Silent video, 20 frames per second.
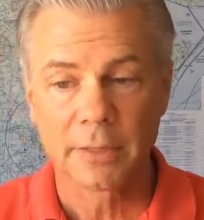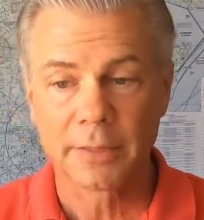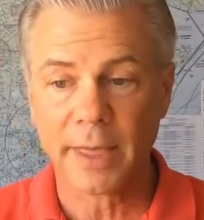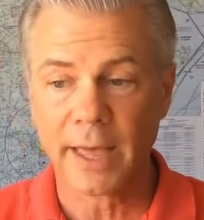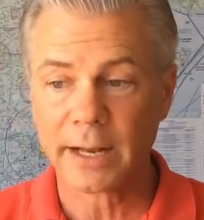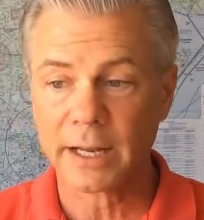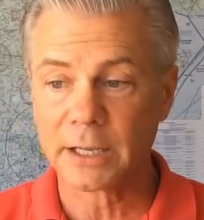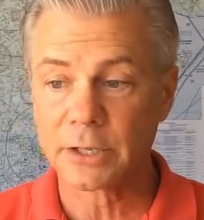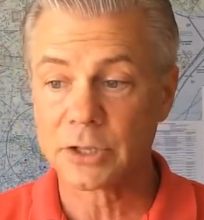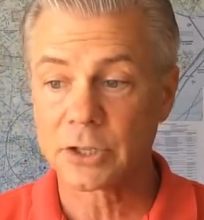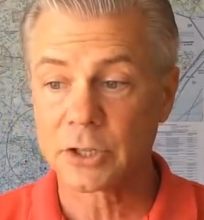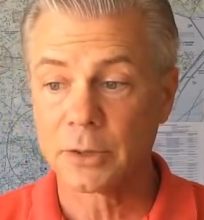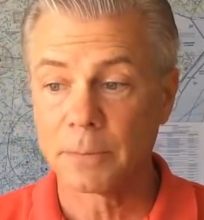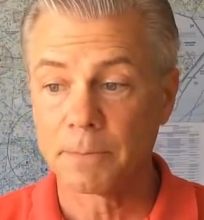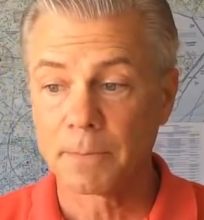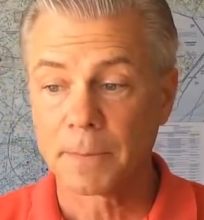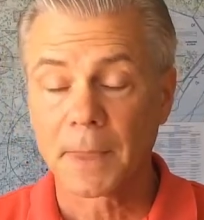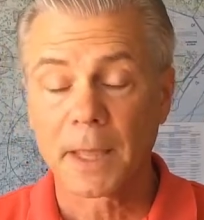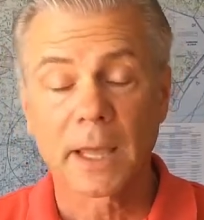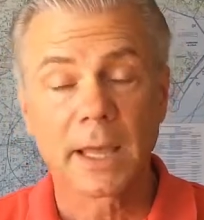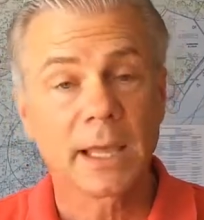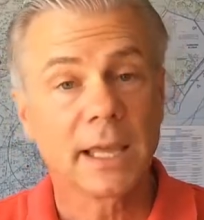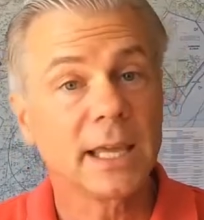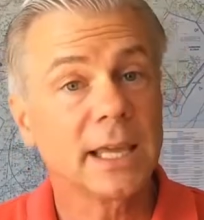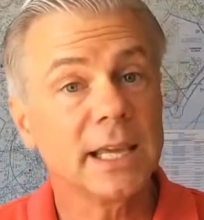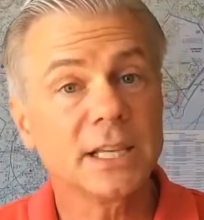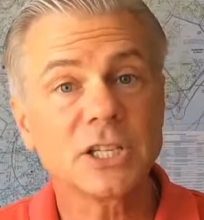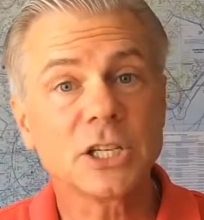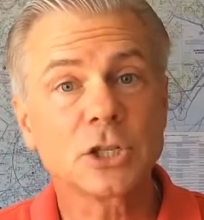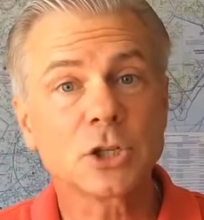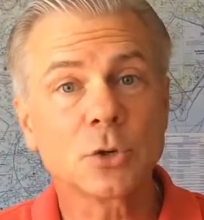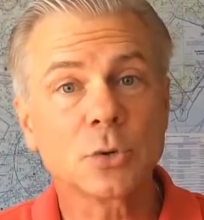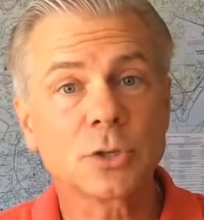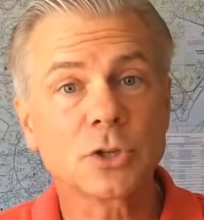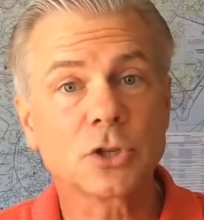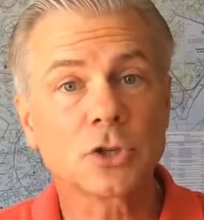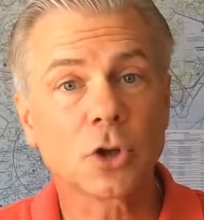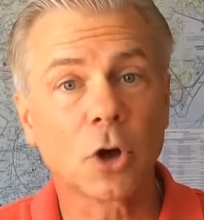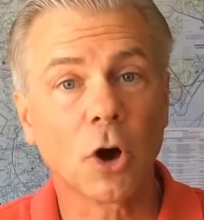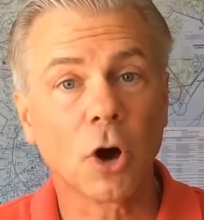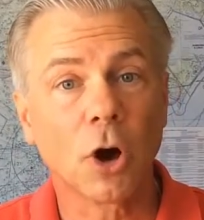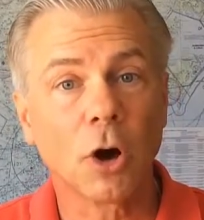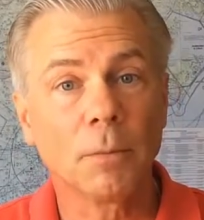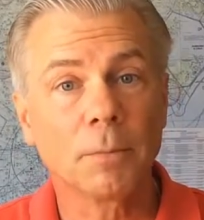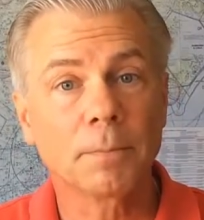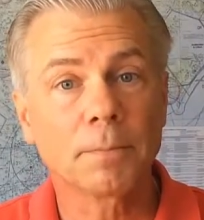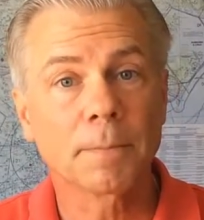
that is easy to install,